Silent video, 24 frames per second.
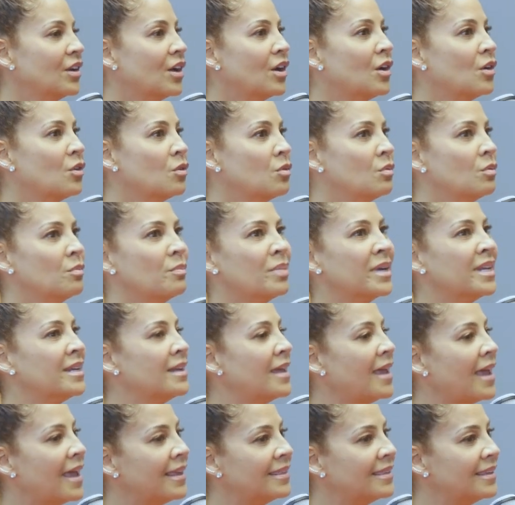know
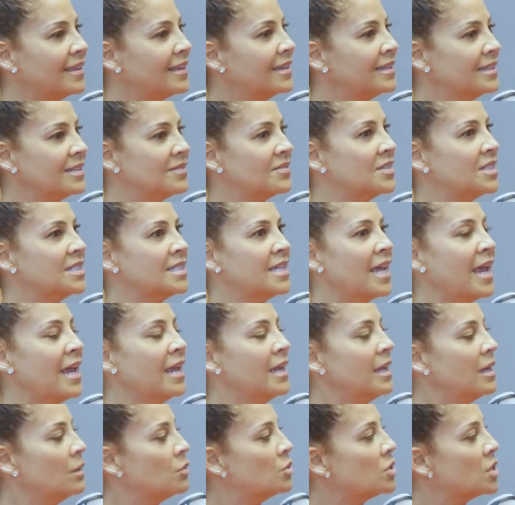but at the end of the
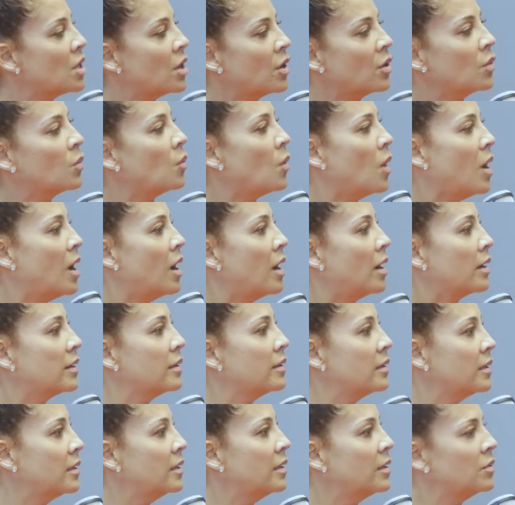day it was her walk
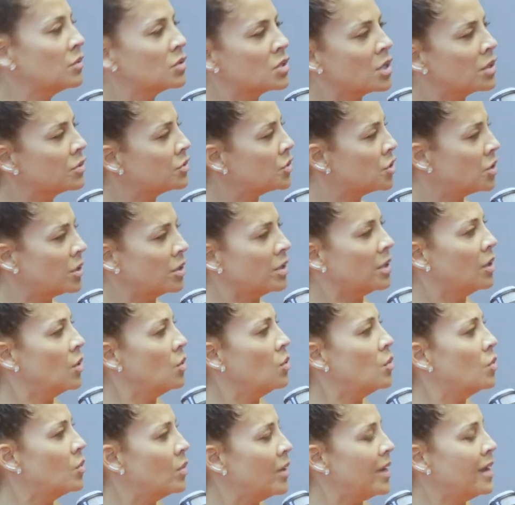yeah it was her journey
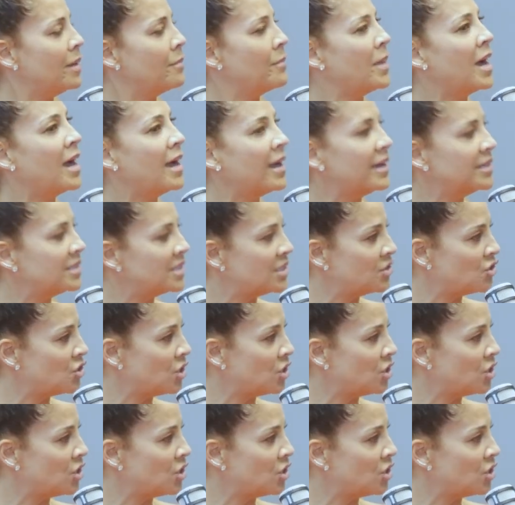who am i to